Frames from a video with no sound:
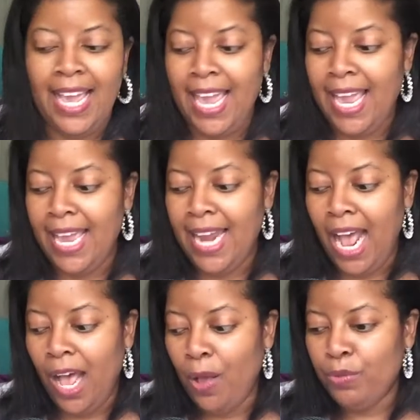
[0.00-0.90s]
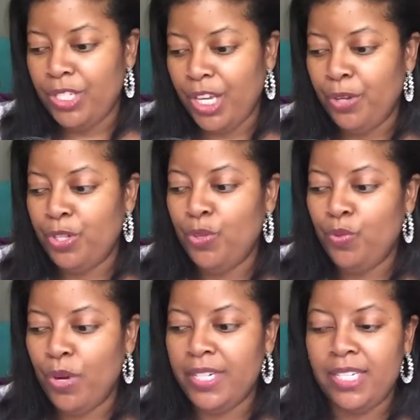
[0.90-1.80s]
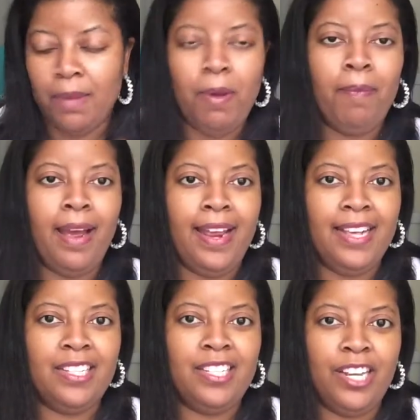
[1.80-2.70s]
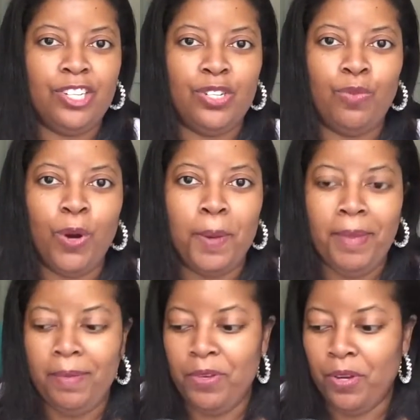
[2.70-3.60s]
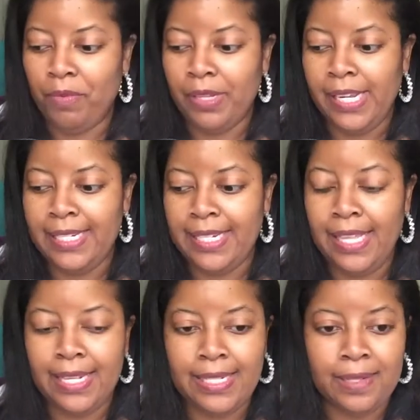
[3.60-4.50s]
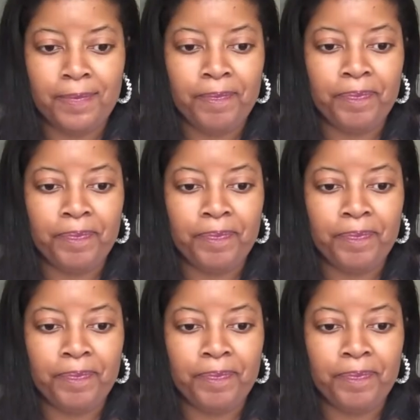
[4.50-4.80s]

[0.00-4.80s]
And I'll tell you what some of my hesitations were, and maybe you can relate to this.